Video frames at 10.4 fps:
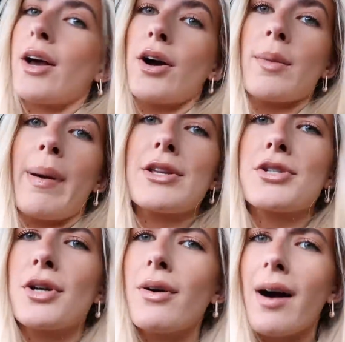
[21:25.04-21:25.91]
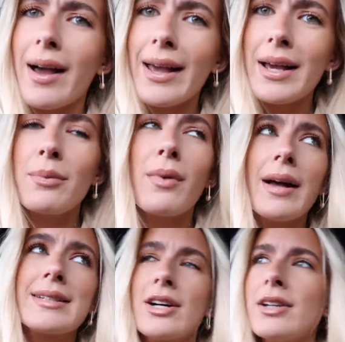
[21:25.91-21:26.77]
Got the petrol. I
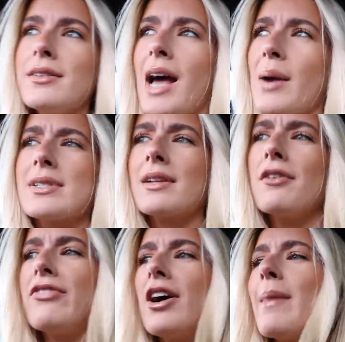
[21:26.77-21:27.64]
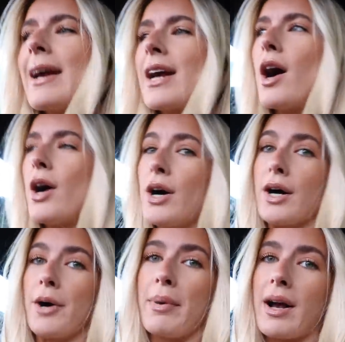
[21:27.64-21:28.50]
was gonna fill my car
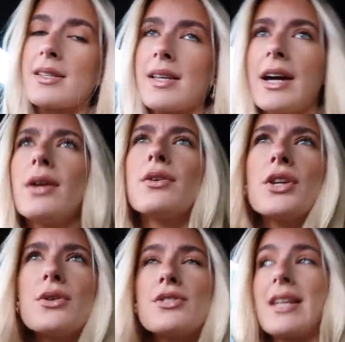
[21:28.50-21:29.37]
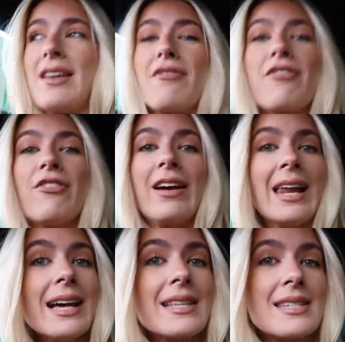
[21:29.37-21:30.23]
up because I don't usually fill
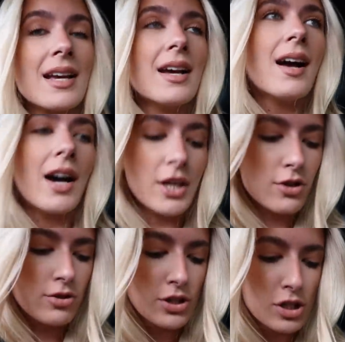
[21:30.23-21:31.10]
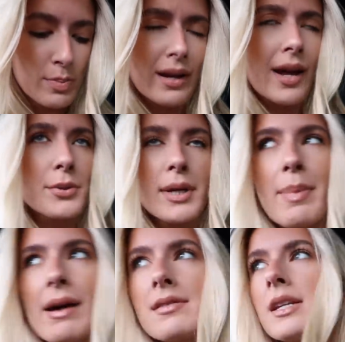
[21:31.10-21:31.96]
it. I usually just put like
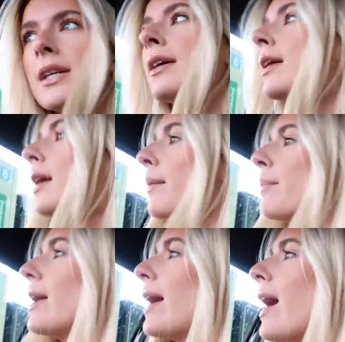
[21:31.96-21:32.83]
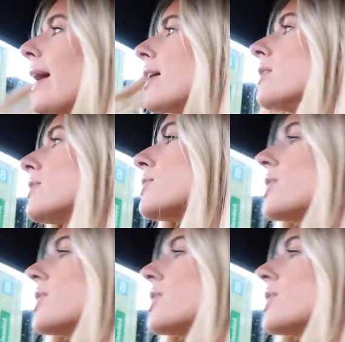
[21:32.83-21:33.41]
£20 in, but I got